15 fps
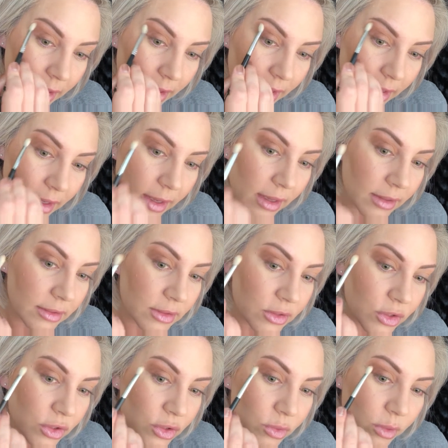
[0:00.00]
Yeah, it's
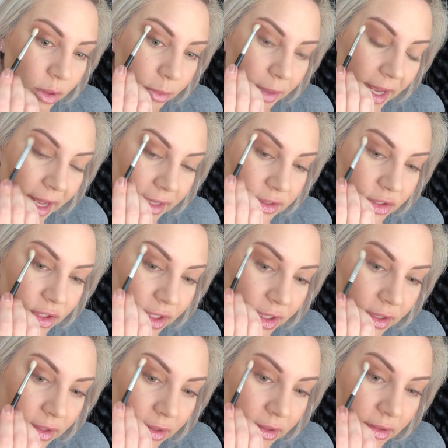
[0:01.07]
just real
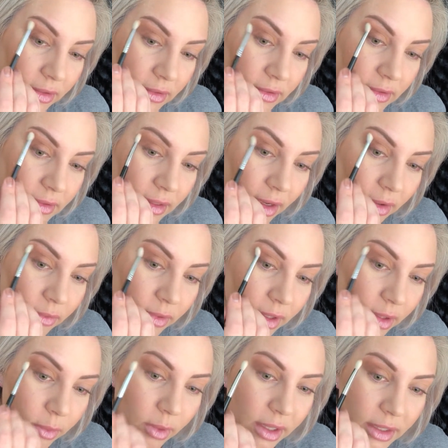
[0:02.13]
patchy. It's not
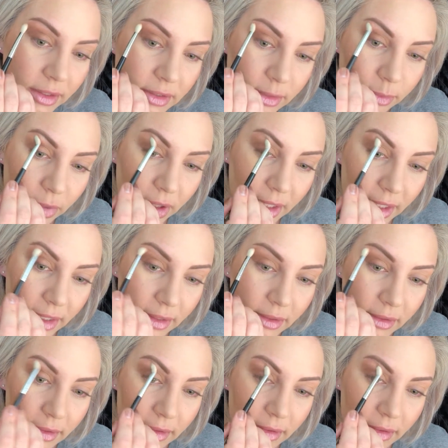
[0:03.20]
really wanting to blend.